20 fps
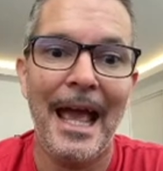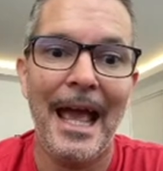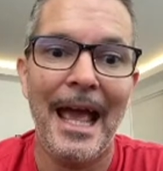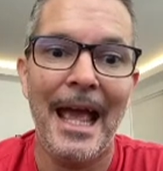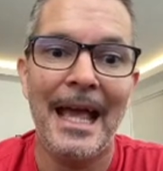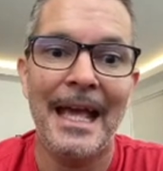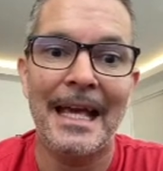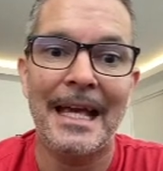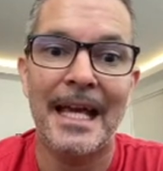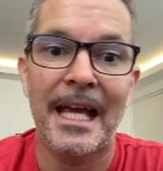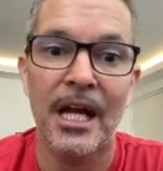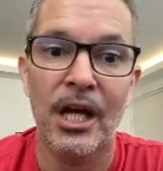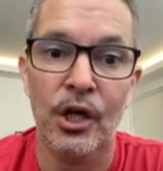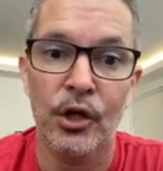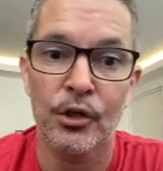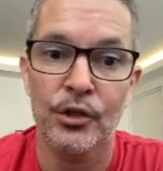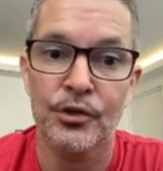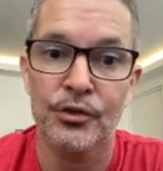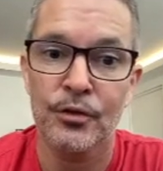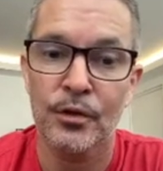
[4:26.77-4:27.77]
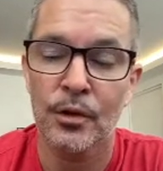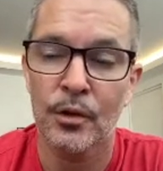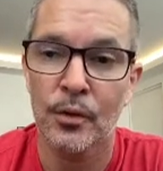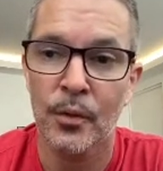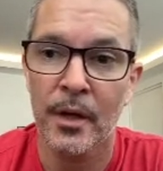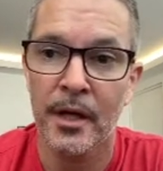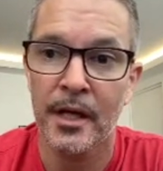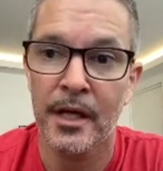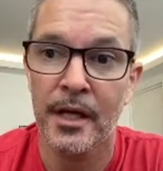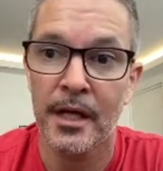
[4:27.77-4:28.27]
a character
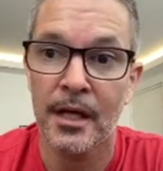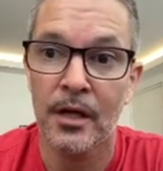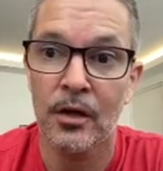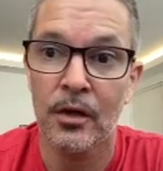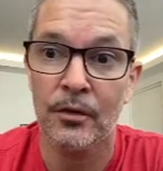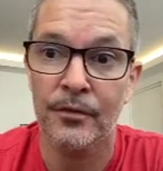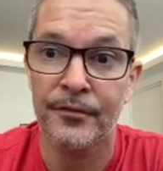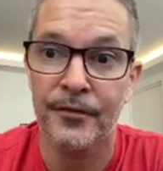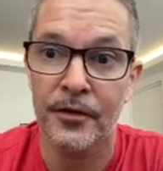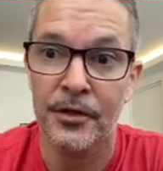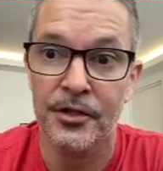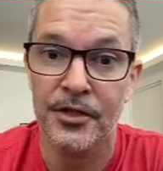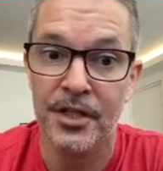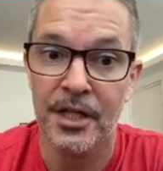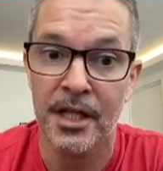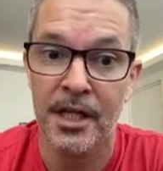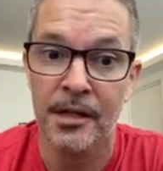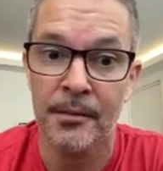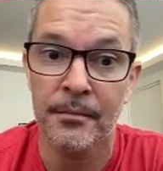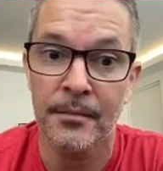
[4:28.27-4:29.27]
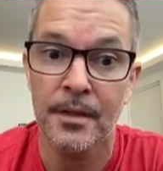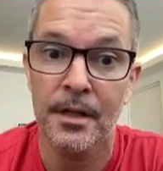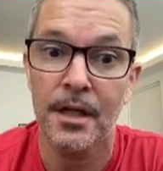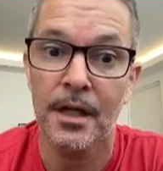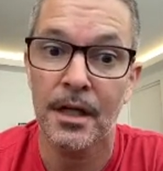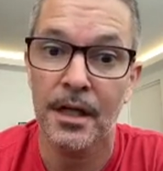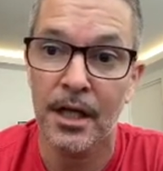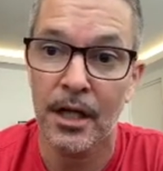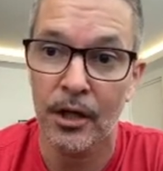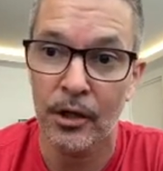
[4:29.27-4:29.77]
array called first name,
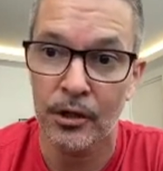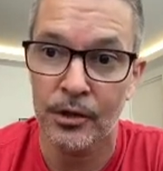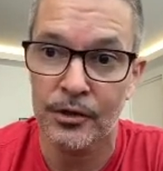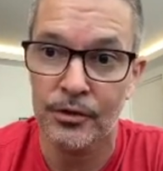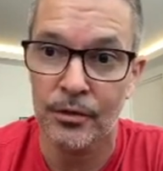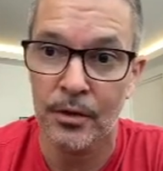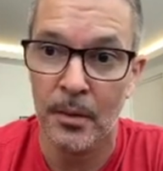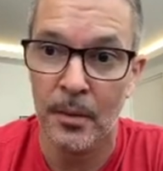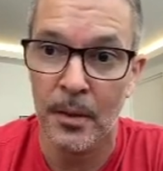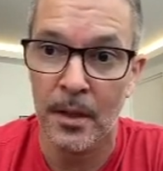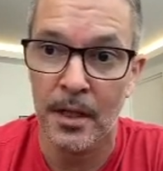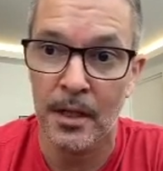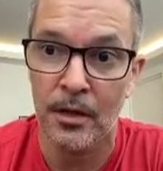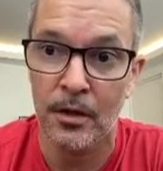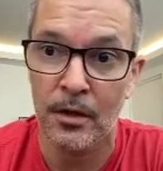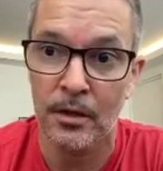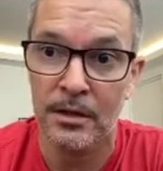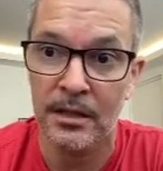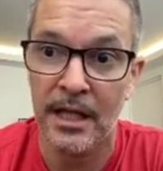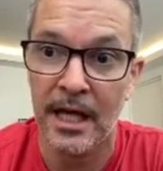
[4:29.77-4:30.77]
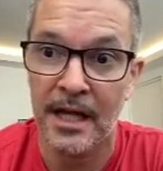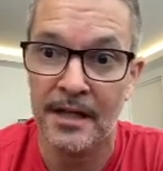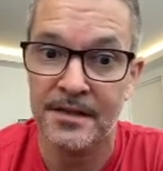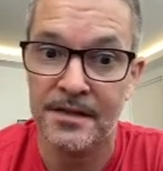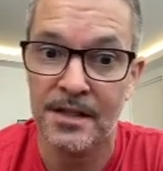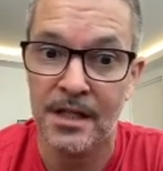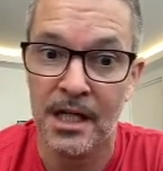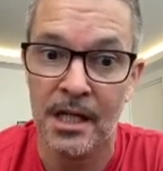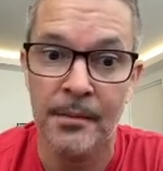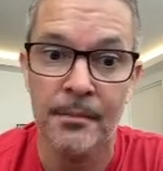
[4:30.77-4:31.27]
a character array called last
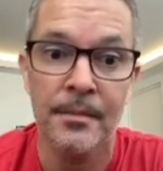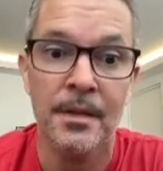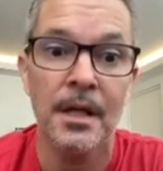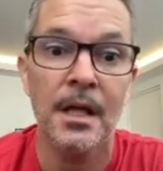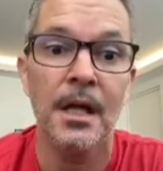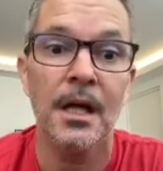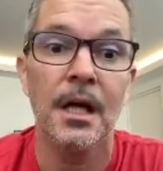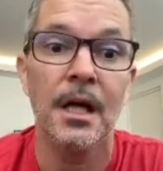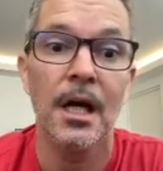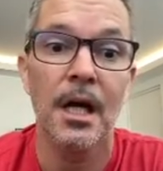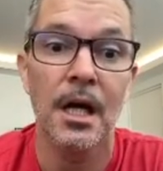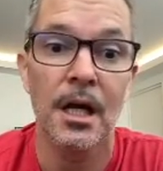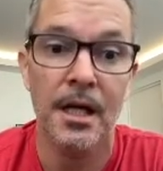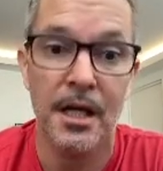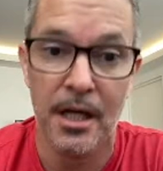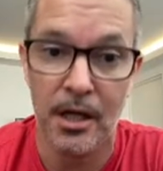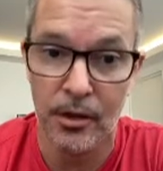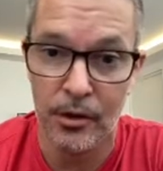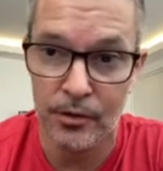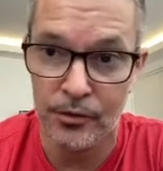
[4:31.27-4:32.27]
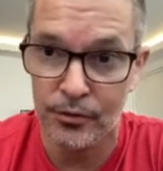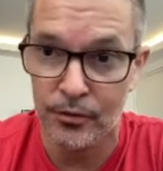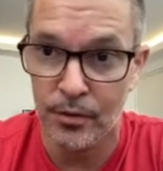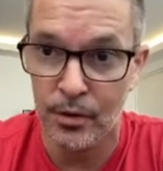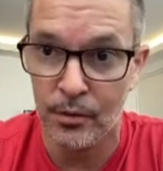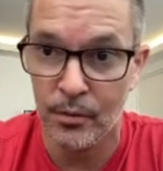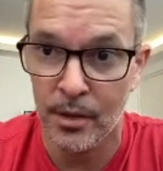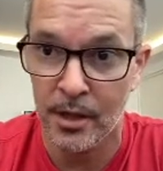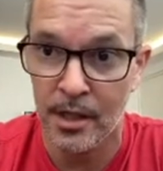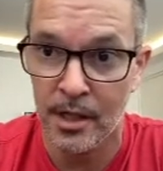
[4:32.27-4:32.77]
name, a character
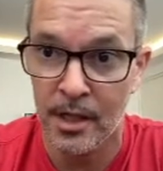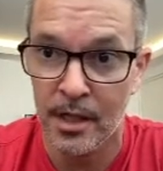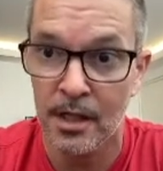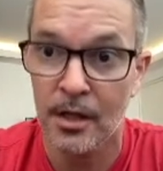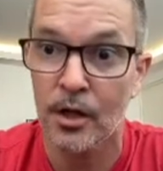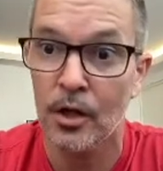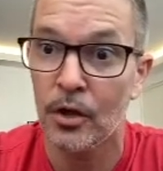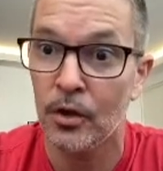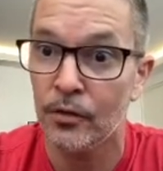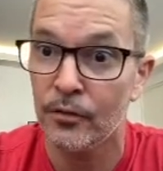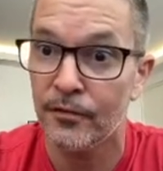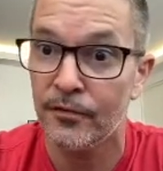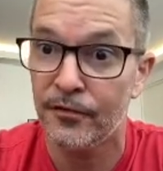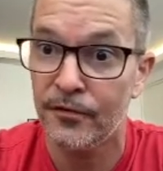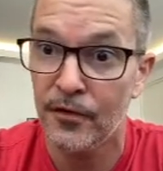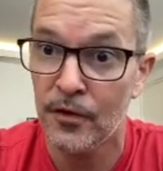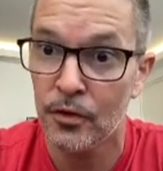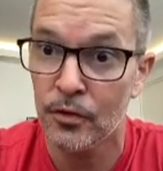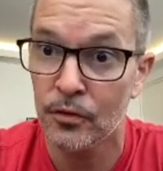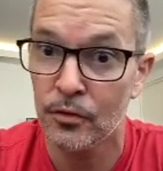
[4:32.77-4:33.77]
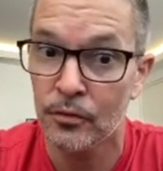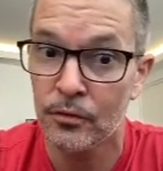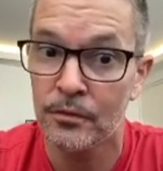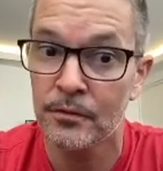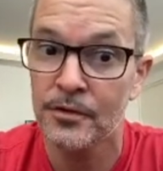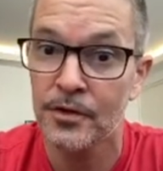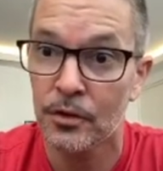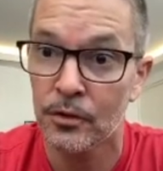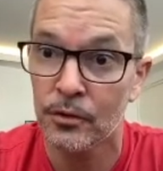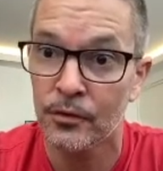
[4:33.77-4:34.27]
array called phone
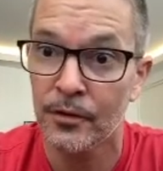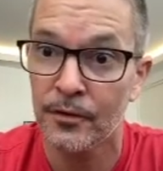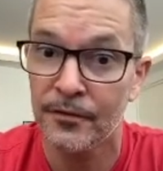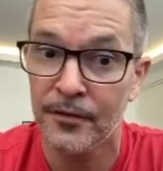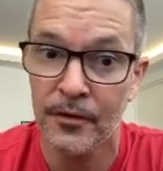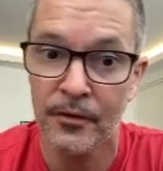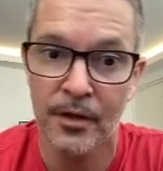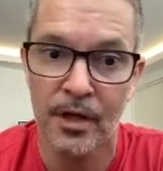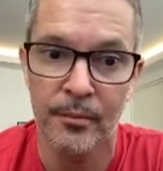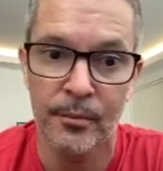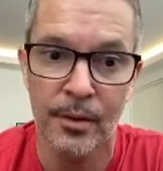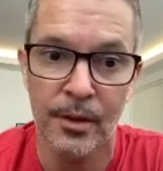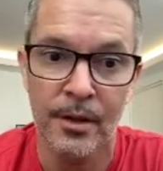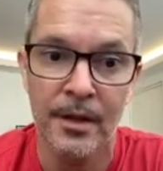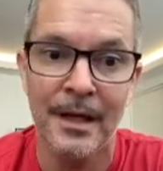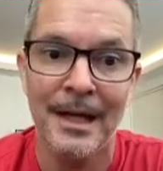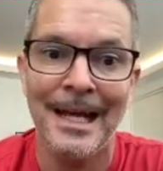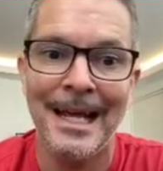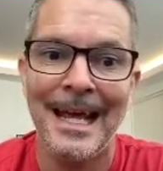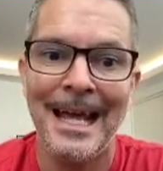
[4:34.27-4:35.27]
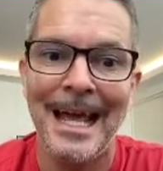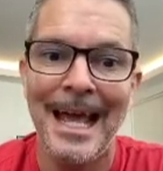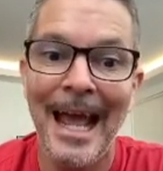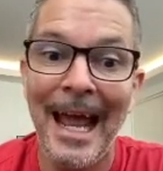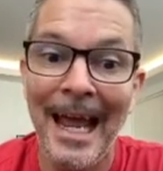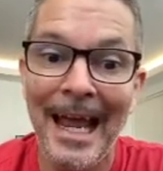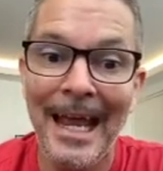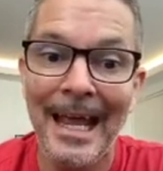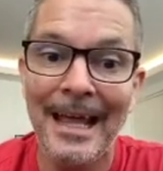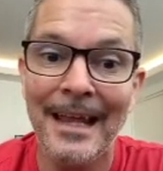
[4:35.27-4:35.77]
to hold the phone number,
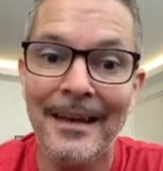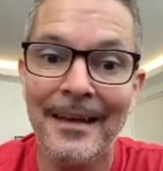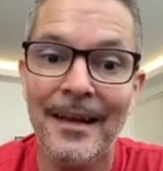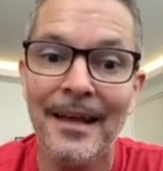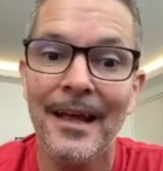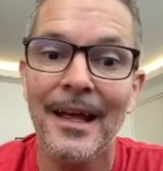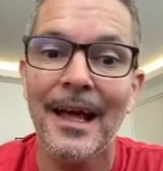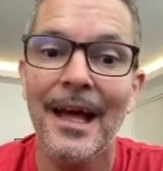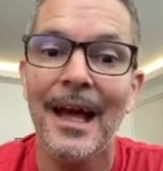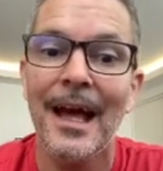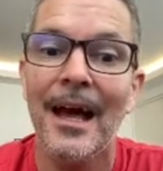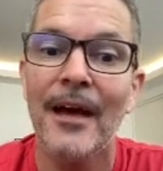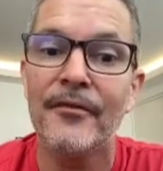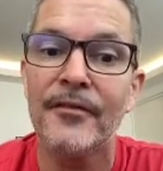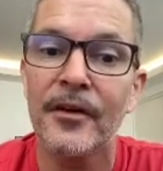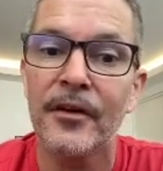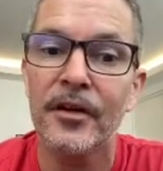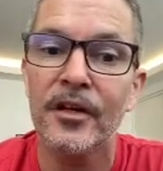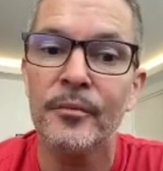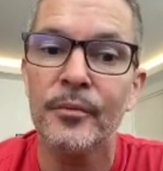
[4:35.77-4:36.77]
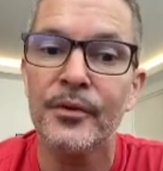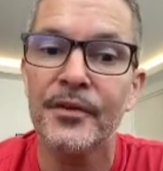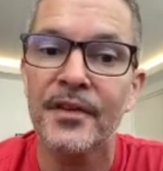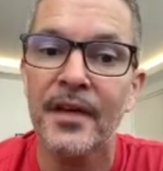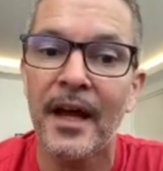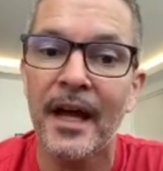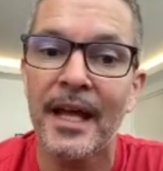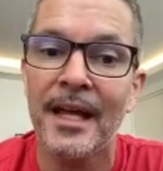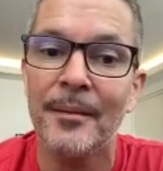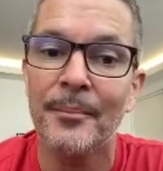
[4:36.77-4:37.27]
and a variable
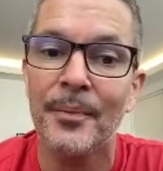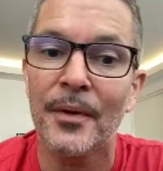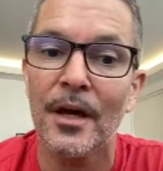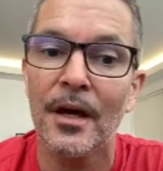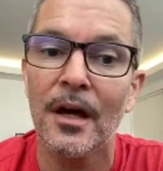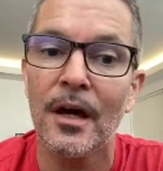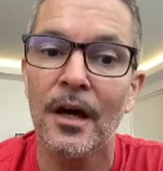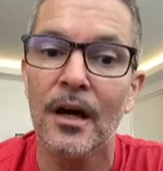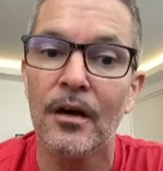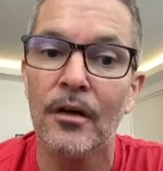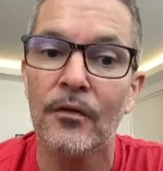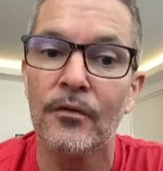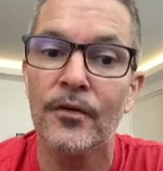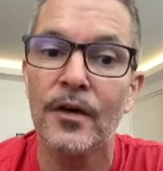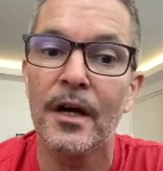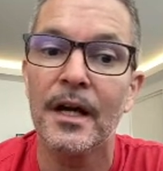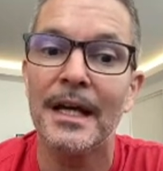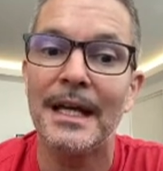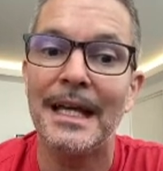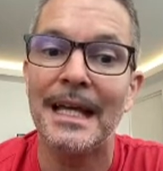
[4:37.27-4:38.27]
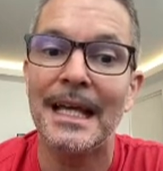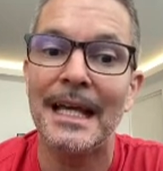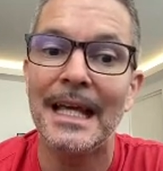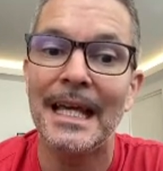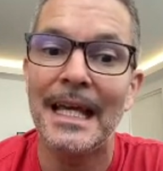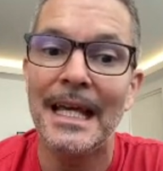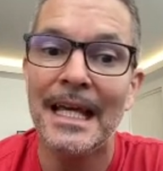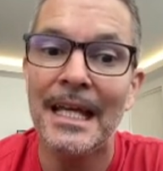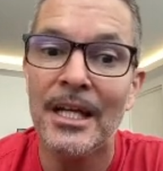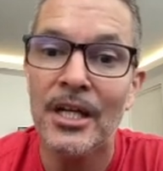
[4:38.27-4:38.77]
type of
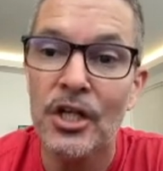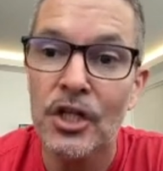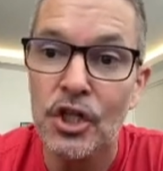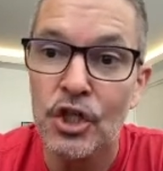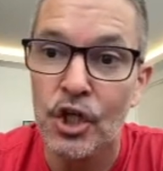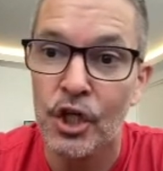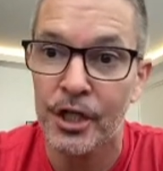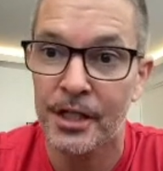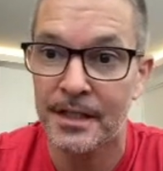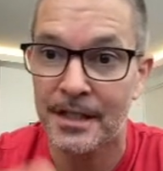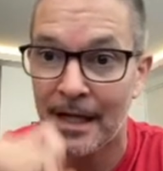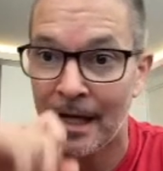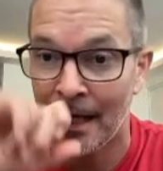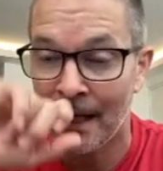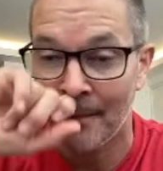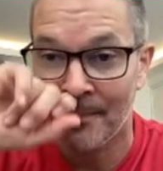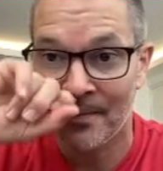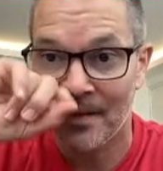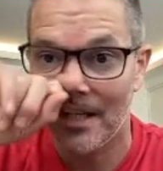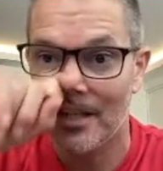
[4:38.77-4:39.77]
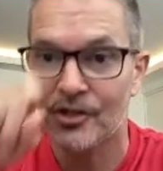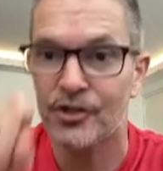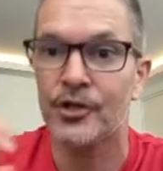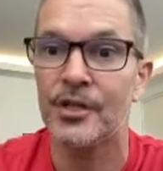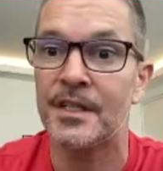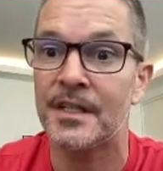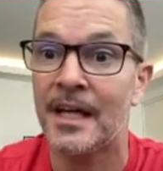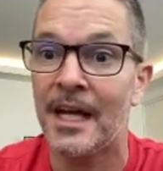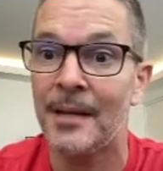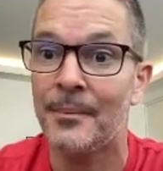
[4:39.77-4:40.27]
entry type. Entry
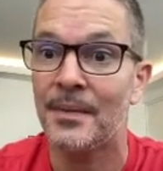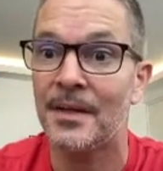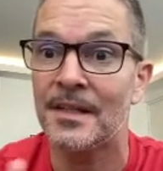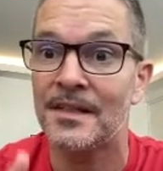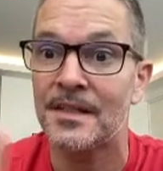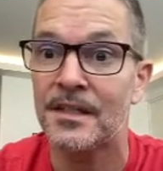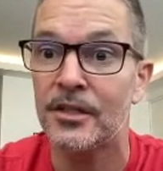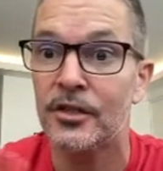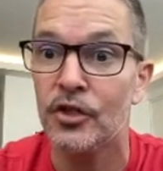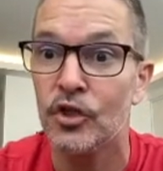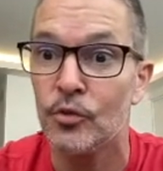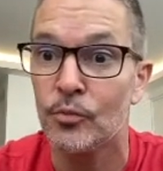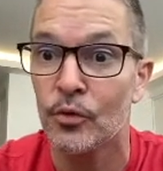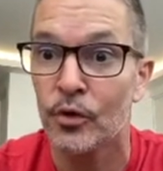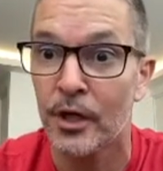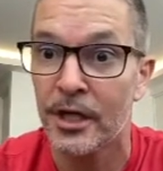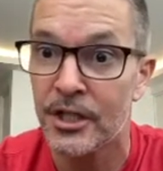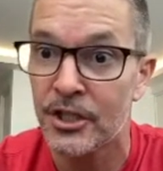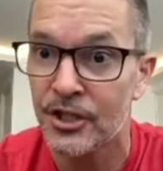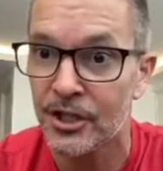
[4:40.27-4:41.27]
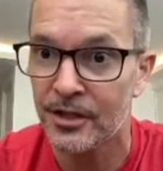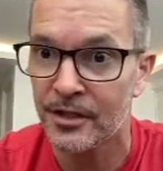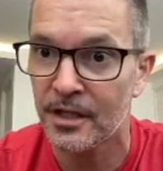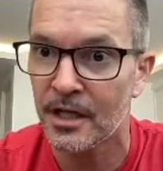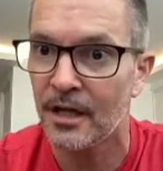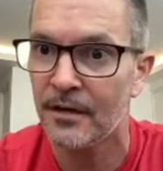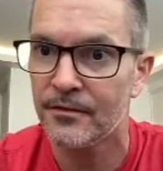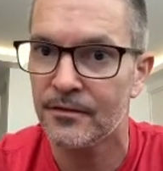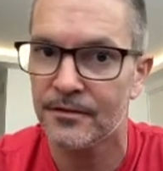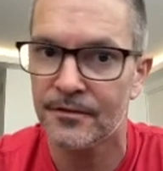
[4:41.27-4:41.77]
type is an enumeration that
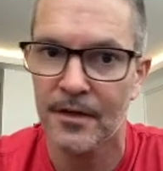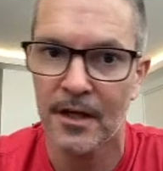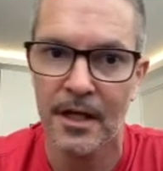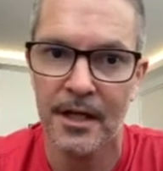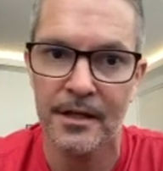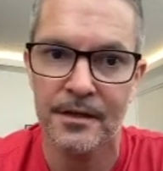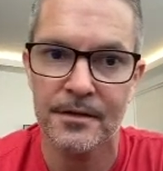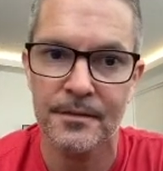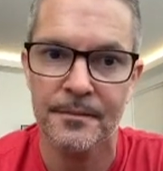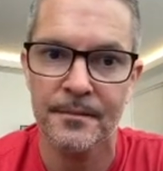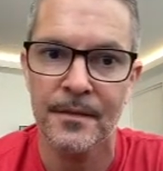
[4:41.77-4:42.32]
I've defined.